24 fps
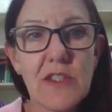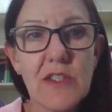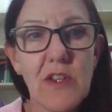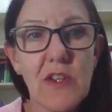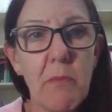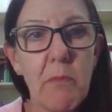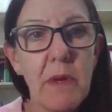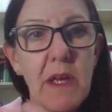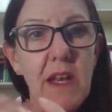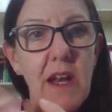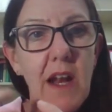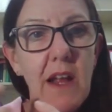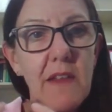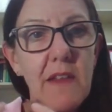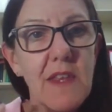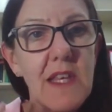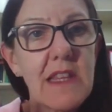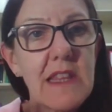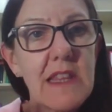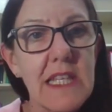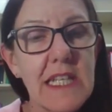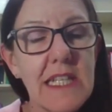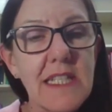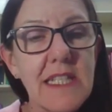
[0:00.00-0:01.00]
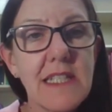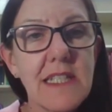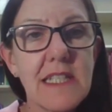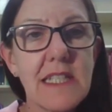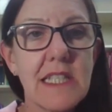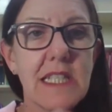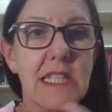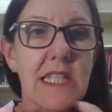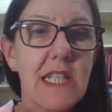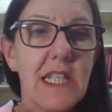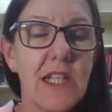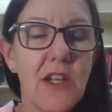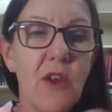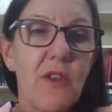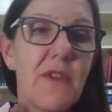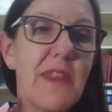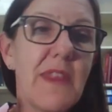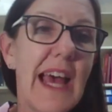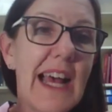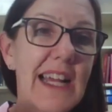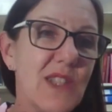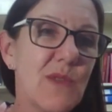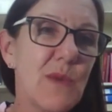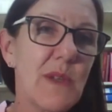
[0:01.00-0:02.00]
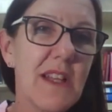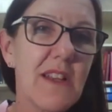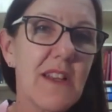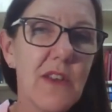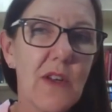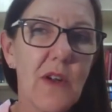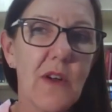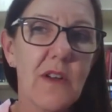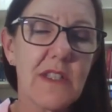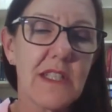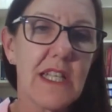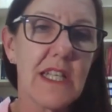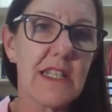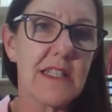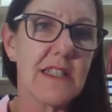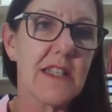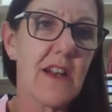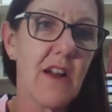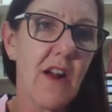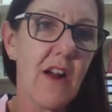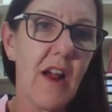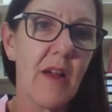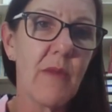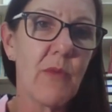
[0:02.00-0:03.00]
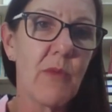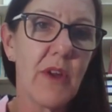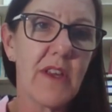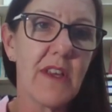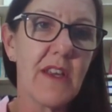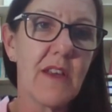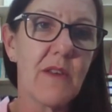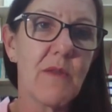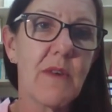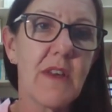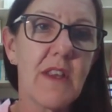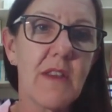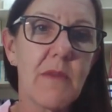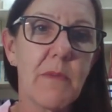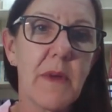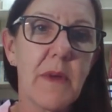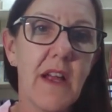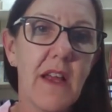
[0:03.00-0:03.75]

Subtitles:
Tom, but I think that's really the context that I'm working with.